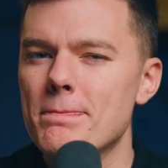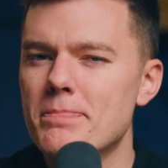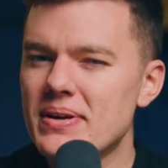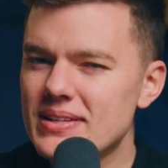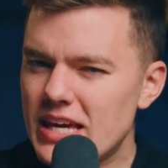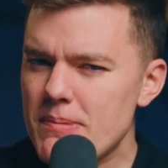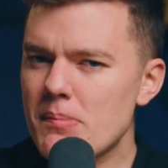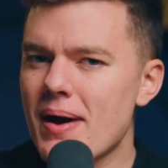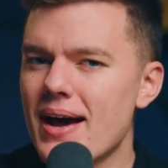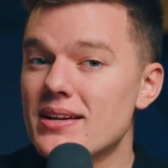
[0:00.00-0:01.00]
But keep in
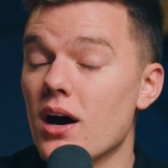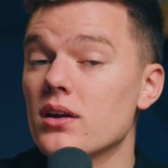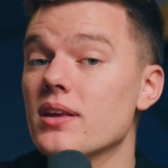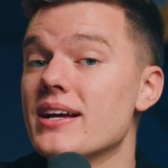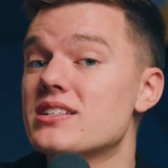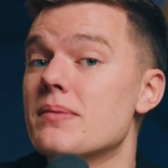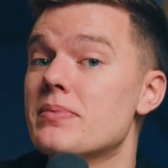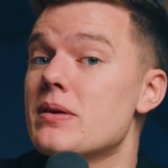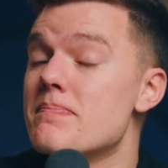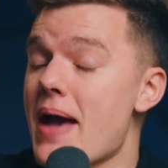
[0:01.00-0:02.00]
mind, unlike some
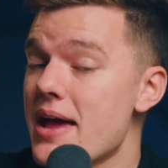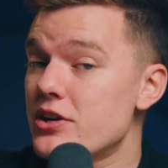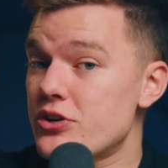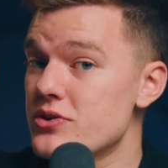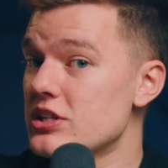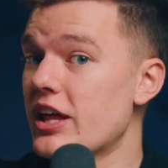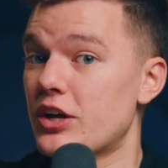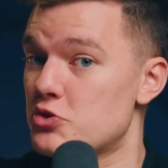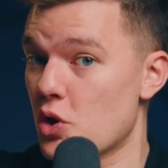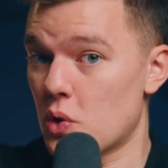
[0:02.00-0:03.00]
competitors
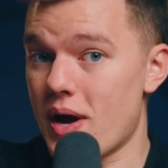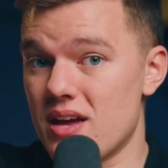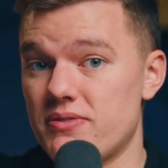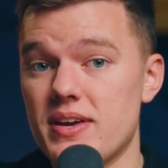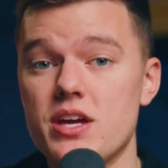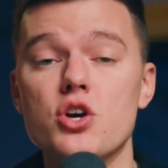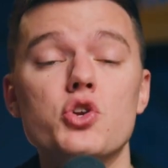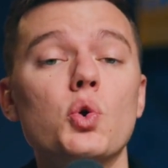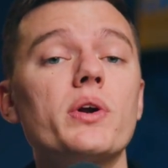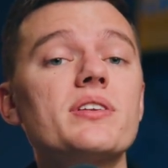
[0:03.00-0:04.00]
like TotalAV,
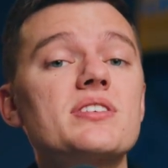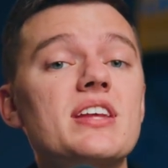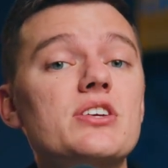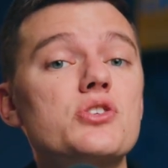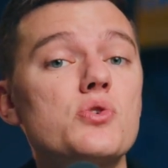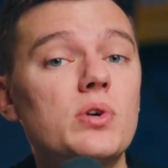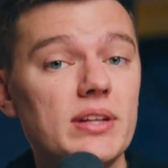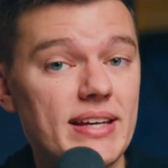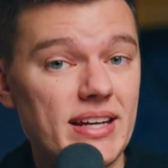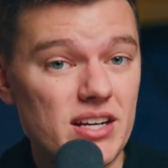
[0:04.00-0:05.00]
Norton sticks to
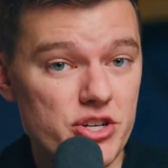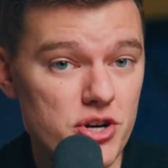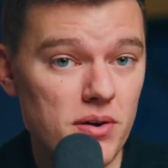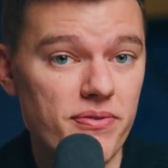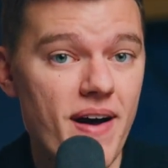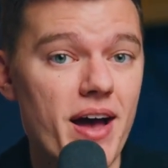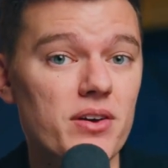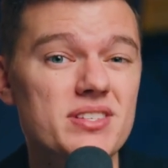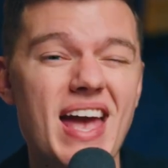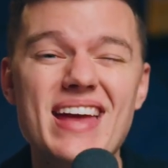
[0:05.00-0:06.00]
cleaning junk
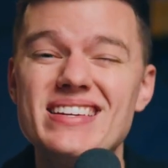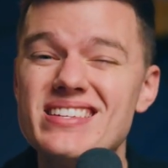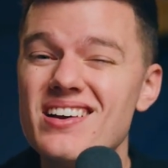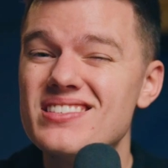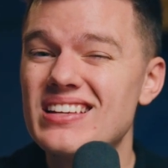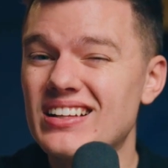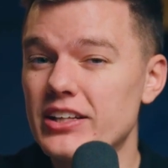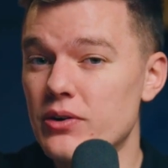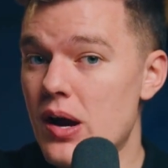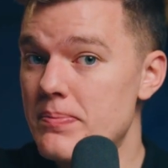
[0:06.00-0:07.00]
files and doesn't
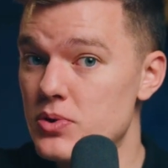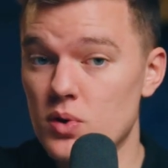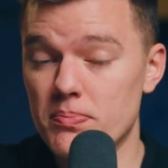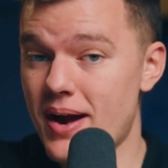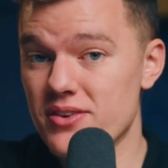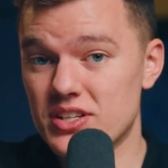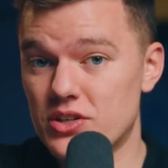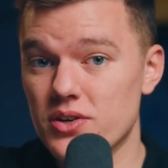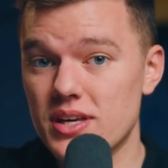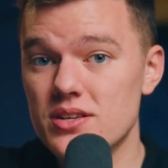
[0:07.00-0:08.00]
clear up your browsing
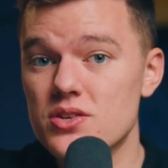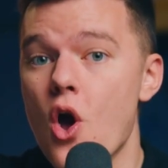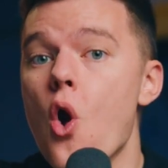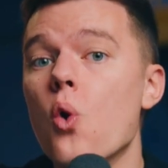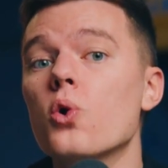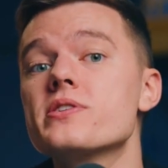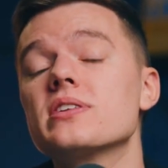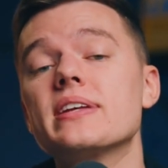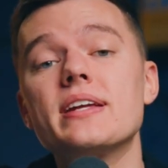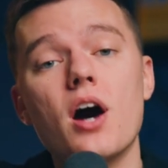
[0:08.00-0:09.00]
cookies or
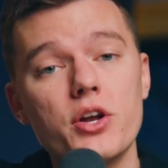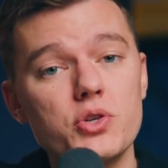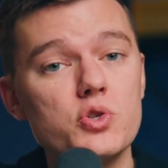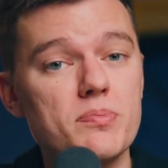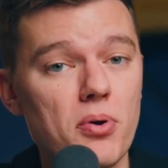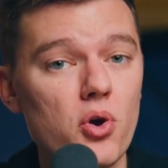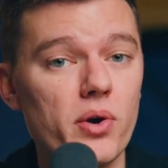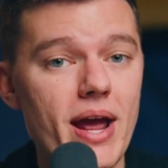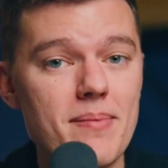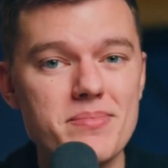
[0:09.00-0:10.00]
delete unused
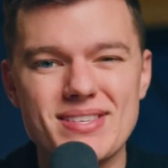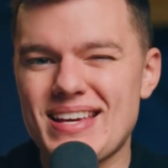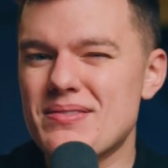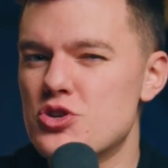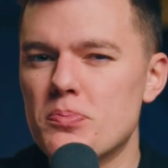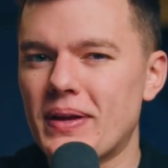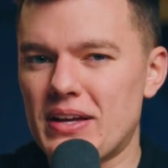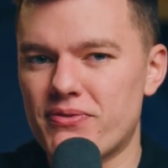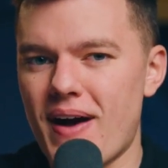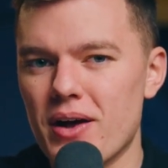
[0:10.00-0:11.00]
programs and
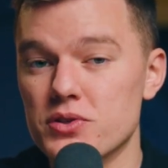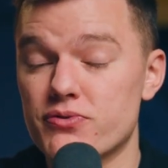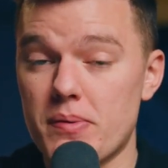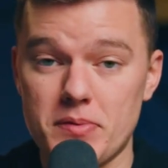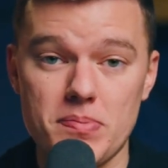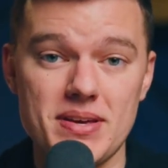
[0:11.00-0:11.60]
duplicate files from your